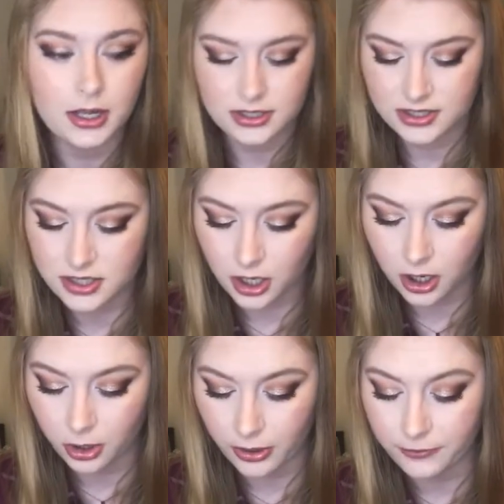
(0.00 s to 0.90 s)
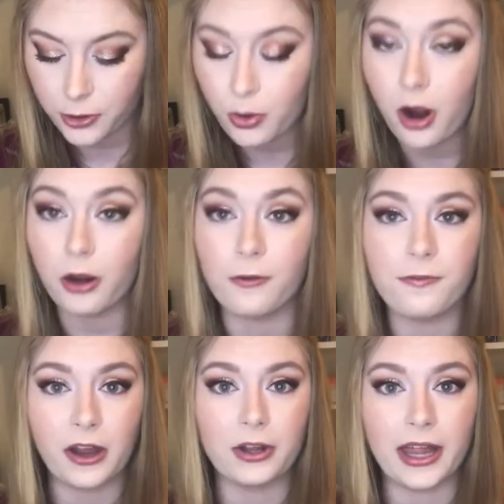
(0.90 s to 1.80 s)
So if you are
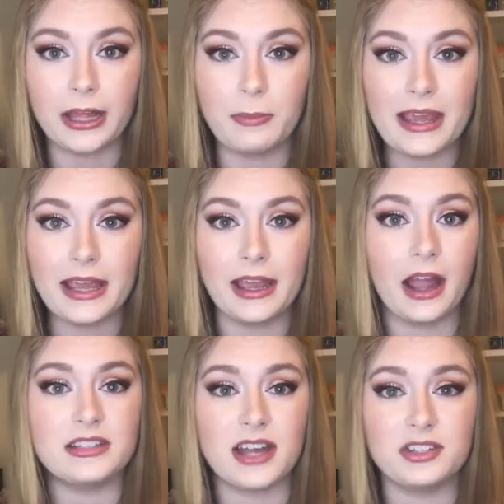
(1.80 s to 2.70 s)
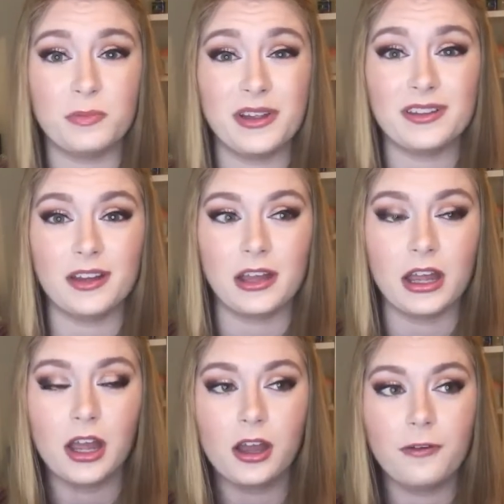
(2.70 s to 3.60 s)
fair like me, I tend to be the